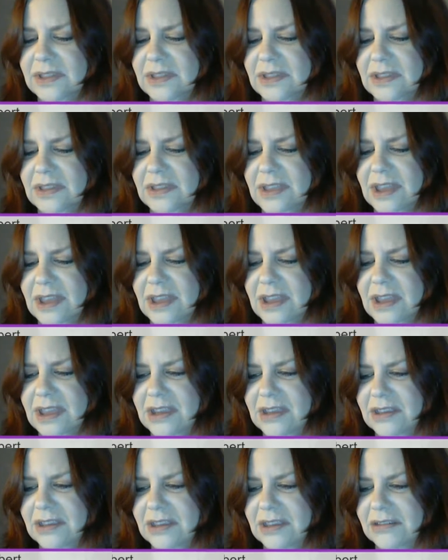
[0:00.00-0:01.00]

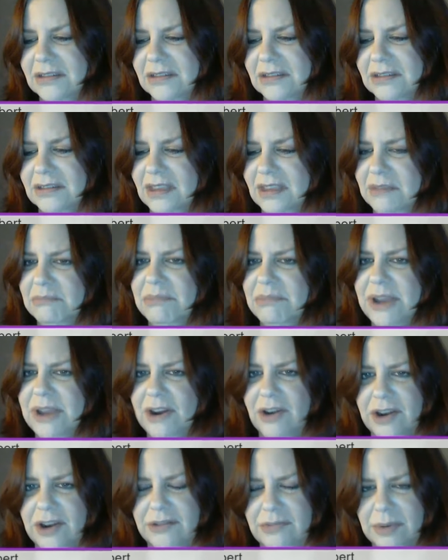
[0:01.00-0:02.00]
They
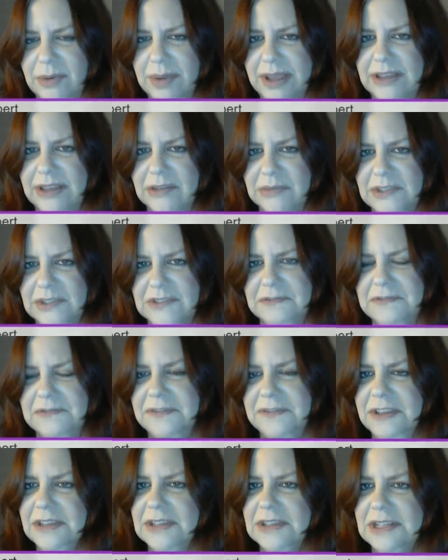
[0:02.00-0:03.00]
buried remains of
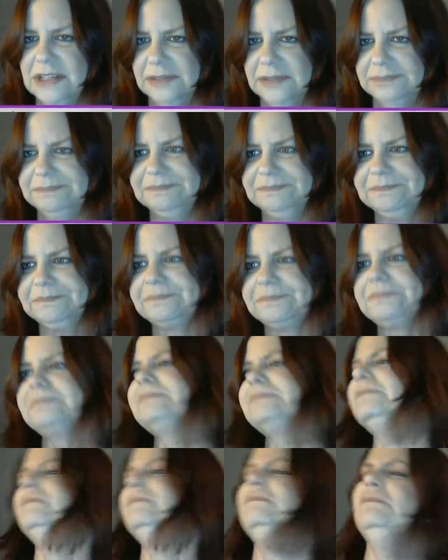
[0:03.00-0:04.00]
feasting.
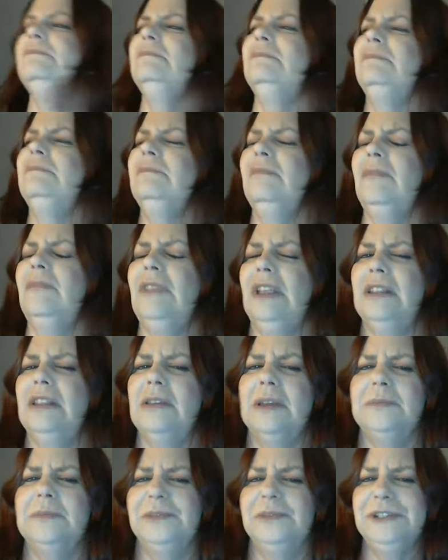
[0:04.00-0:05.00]

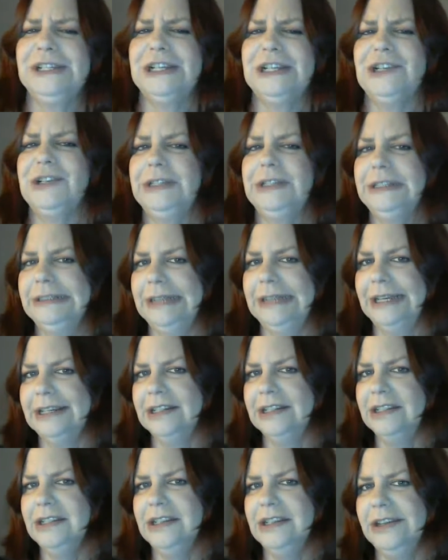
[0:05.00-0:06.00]
They particularly
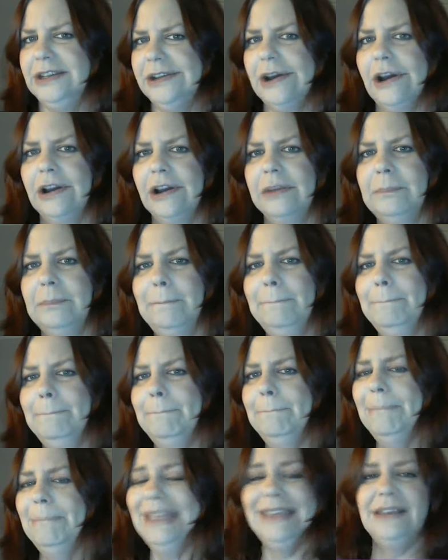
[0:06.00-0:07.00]
liked young
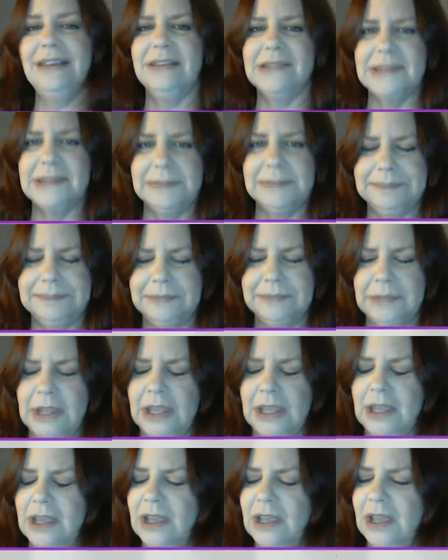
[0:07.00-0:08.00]
pigs.
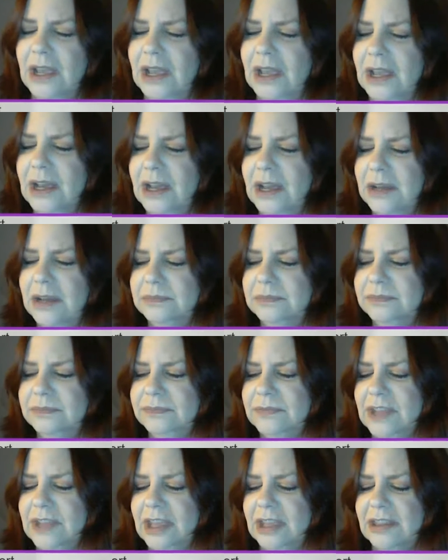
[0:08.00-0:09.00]
But
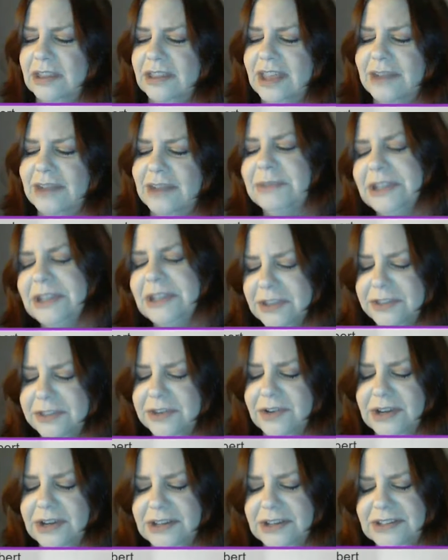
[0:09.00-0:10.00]
the
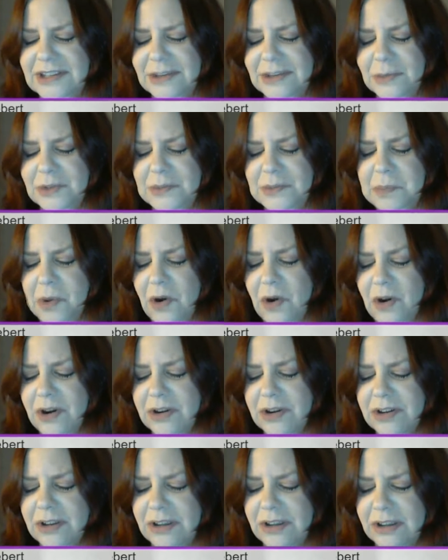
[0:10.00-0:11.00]
theory is that it was
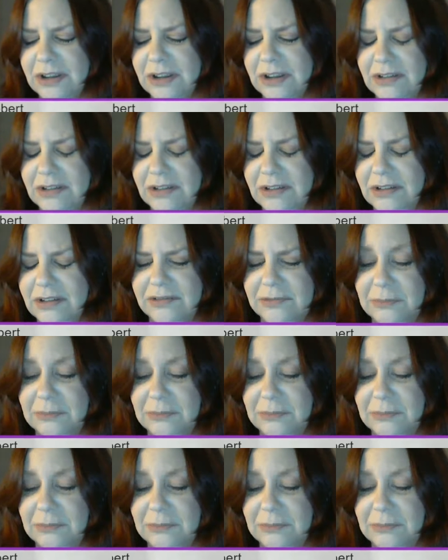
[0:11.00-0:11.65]
part of